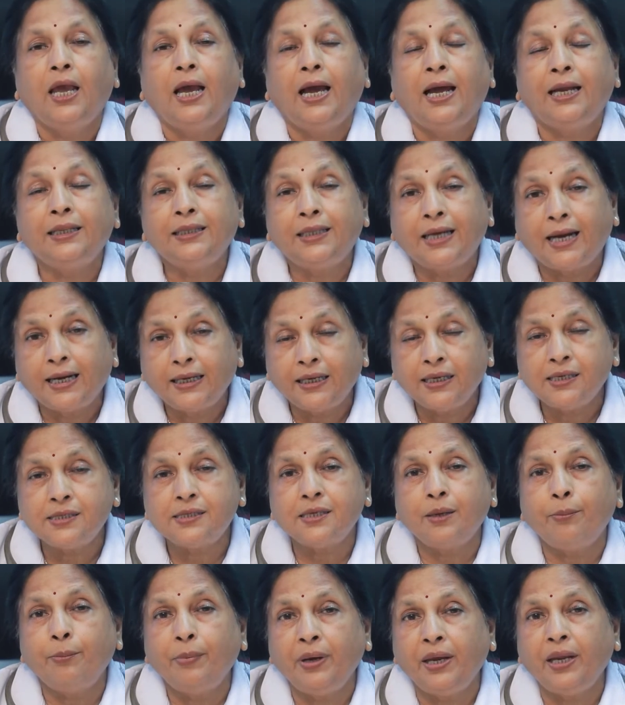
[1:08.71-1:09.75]
And that is
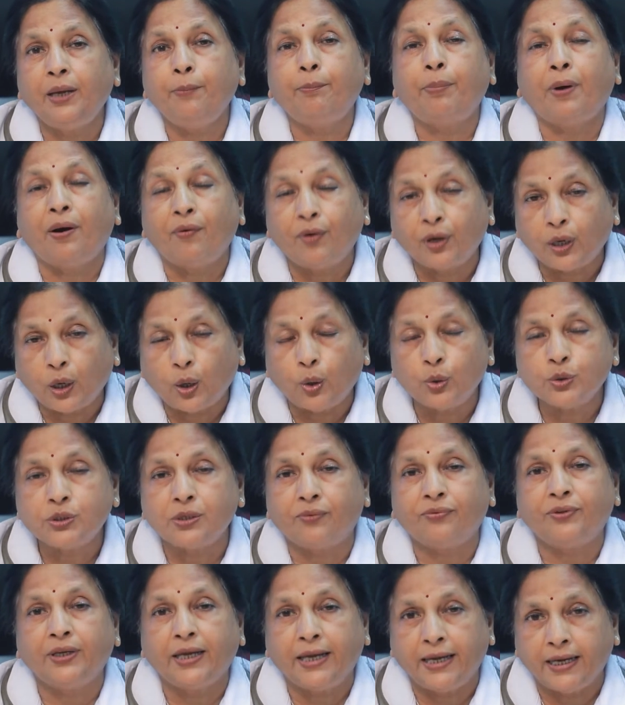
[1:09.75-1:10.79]
the main powerhouse
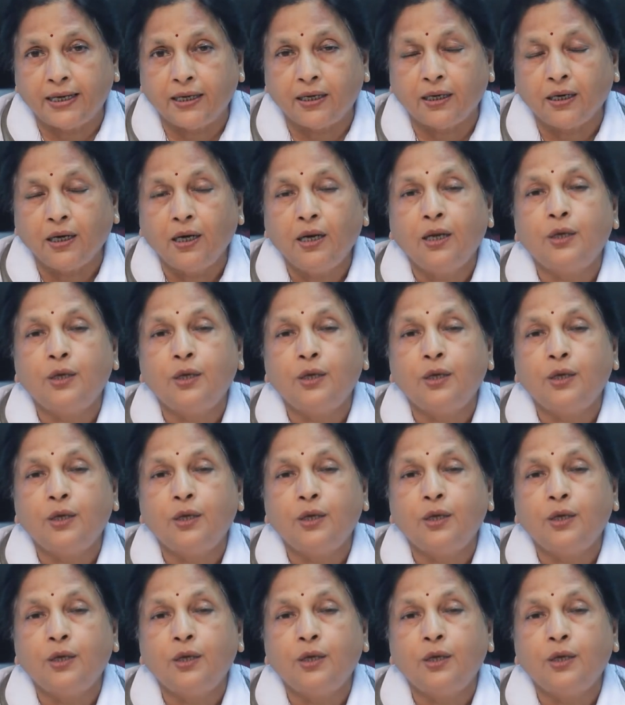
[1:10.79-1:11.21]
of the egg.